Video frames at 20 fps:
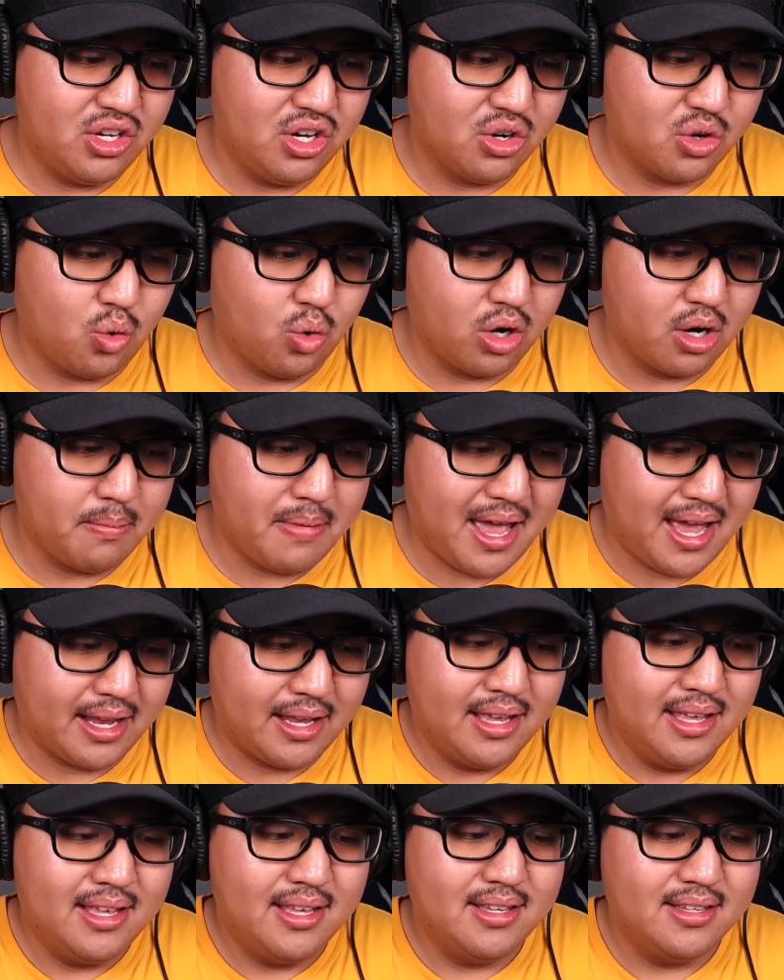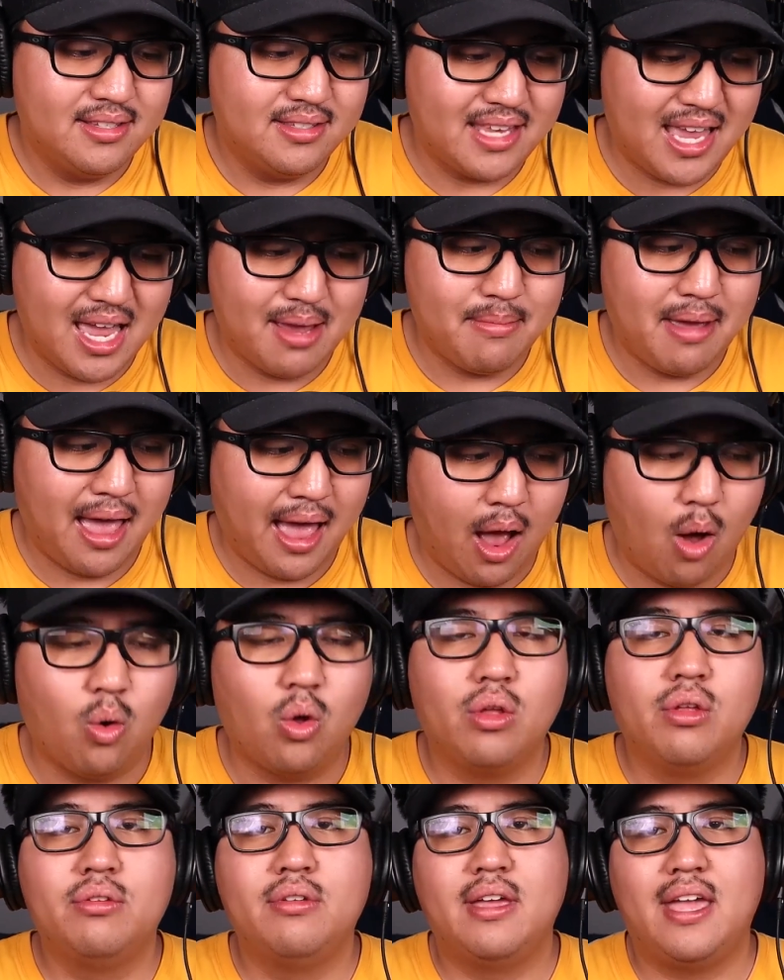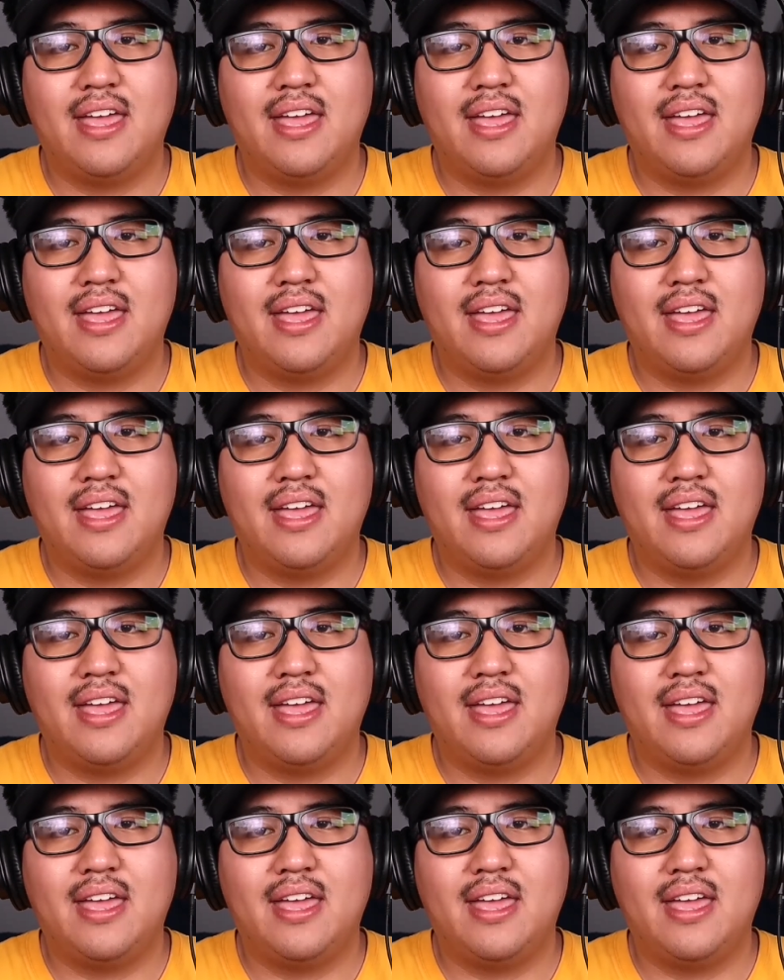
year quarterback, Sam Howell.